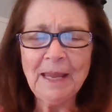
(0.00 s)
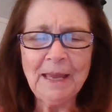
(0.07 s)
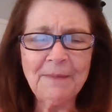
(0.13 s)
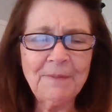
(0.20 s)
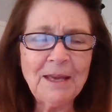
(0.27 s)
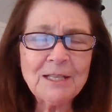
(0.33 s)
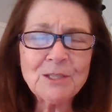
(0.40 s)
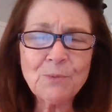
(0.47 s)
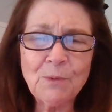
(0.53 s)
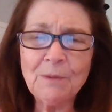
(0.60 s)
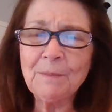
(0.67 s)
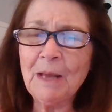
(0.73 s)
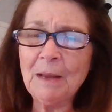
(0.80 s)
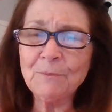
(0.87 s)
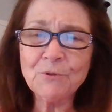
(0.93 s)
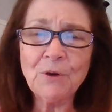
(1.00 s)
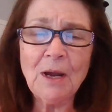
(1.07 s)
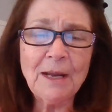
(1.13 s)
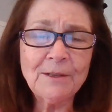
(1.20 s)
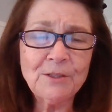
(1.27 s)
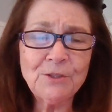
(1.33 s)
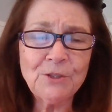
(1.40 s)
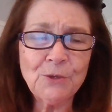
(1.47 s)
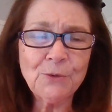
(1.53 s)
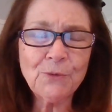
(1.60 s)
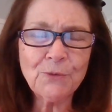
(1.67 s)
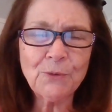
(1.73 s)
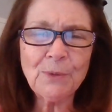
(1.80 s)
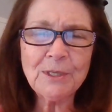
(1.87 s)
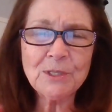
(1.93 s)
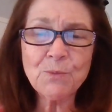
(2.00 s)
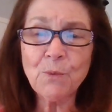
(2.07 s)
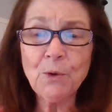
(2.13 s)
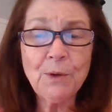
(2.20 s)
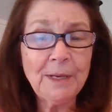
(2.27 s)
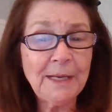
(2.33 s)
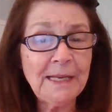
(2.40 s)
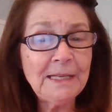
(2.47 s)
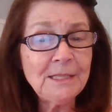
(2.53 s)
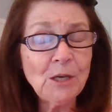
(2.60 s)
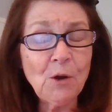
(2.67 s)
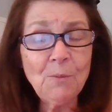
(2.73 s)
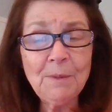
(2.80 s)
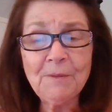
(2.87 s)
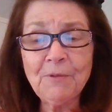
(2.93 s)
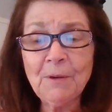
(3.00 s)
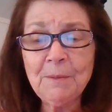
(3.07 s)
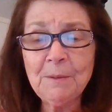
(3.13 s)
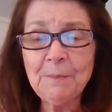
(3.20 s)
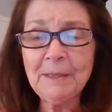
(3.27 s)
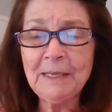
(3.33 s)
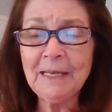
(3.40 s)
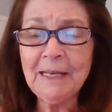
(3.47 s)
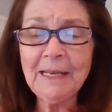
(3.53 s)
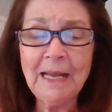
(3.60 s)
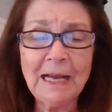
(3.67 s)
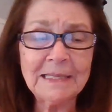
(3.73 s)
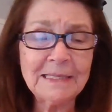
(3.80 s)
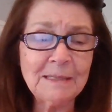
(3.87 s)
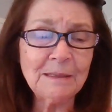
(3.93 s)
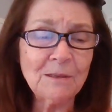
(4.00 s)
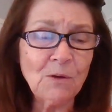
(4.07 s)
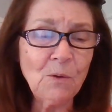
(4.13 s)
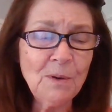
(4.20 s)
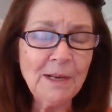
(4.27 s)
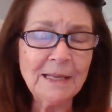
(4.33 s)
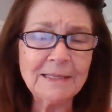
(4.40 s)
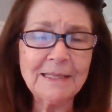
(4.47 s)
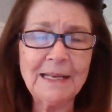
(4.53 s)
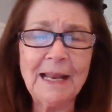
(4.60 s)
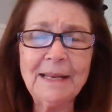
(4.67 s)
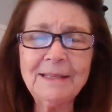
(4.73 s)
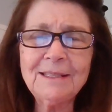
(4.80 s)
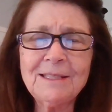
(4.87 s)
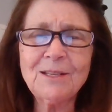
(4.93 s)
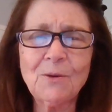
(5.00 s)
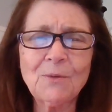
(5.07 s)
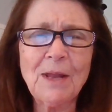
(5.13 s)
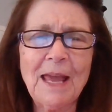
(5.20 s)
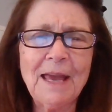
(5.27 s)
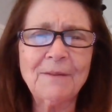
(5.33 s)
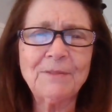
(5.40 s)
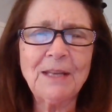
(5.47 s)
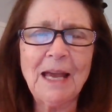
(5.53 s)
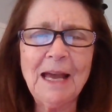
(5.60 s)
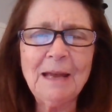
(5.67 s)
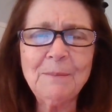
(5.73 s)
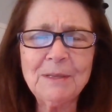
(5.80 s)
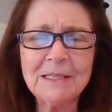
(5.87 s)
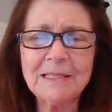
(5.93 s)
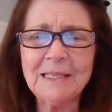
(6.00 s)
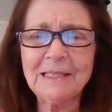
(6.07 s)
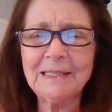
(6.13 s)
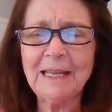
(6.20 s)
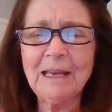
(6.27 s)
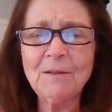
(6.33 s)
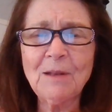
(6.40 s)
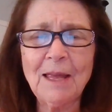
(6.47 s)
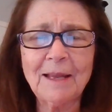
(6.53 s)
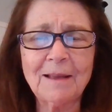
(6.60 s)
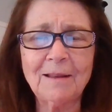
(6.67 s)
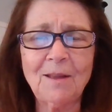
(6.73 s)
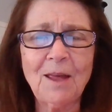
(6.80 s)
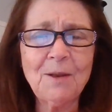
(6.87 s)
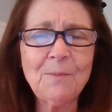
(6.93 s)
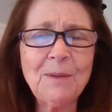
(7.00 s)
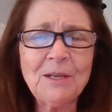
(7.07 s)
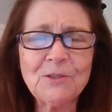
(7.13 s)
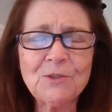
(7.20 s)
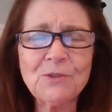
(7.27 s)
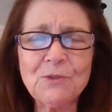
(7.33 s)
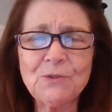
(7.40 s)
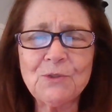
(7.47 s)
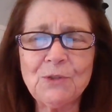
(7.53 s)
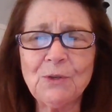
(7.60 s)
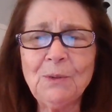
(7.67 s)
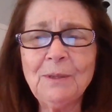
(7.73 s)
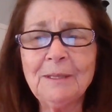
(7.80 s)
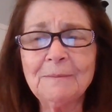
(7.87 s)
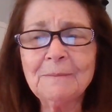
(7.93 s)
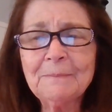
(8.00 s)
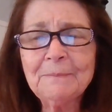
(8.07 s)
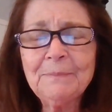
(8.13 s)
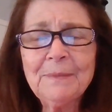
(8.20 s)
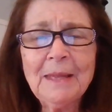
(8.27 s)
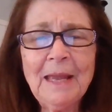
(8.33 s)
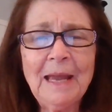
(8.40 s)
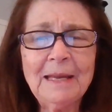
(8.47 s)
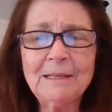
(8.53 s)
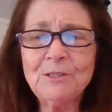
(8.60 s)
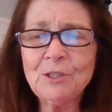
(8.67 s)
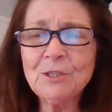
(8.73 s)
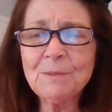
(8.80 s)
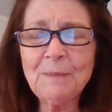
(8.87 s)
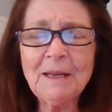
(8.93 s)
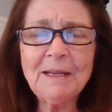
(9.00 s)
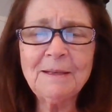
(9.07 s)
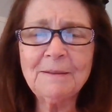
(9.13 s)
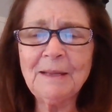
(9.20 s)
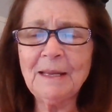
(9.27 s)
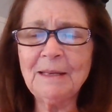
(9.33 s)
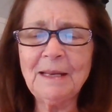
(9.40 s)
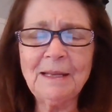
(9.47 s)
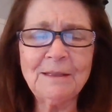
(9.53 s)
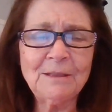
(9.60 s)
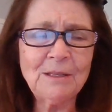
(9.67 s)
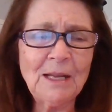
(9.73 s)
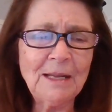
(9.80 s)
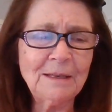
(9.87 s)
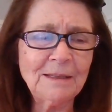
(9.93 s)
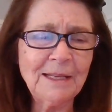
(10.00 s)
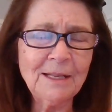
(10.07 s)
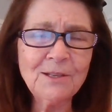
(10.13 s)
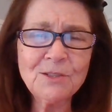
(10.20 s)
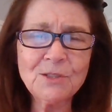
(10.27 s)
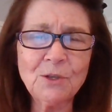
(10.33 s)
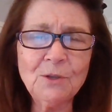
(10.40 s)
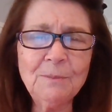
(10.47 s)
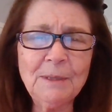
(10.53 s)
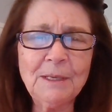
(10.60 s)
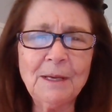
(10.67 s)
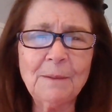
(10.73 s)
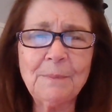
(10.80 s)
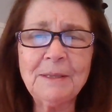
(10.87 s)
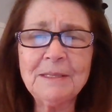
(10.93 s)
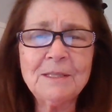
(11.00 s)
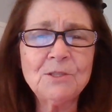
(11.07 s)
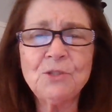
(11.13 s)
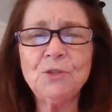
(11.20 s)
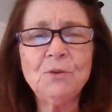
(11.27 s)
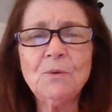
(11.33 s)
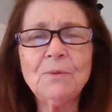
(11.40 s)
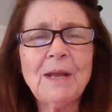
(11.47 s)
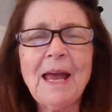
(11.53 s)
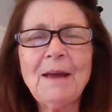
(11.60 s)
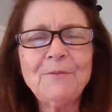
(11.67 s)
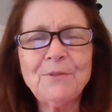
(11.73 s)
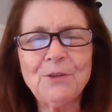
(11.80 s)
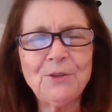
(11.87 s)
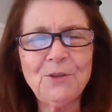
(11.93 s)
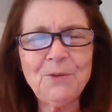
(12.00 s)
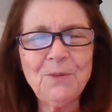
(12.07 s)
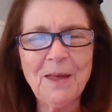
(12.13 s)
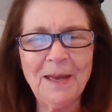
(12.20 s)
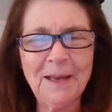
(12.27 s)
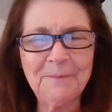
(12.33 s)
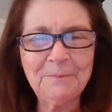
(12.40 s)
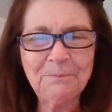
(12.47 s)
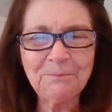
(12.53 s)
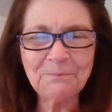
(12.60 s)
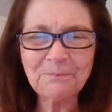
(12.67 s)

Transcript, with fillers: And that's what I'm trying to do through his word. And he told me from the beginning, I said, Lord, I said, I just don't have time to sit down like a lot of ministers do and, and just make and, and get a sermon up. He says, You don't have to do that.